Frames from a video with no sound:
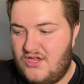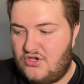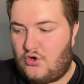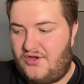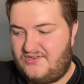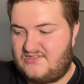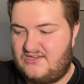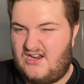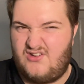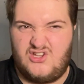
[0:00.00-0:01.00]
kind of
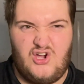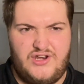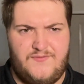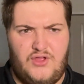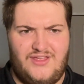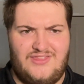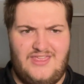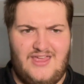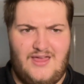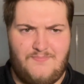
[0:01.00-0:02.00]
scenario, kind of like
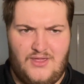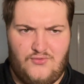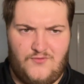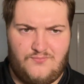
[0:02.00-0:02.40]
the Penrith